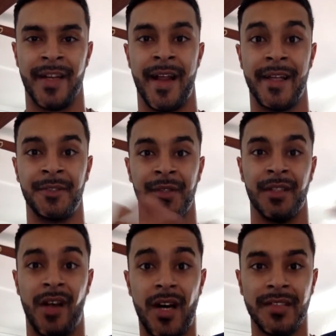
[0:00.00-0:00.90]
I actually
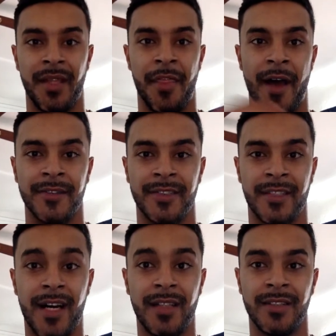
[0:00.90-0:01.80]
lost
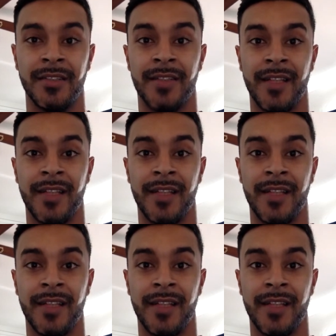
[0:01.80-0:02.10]
$1,000,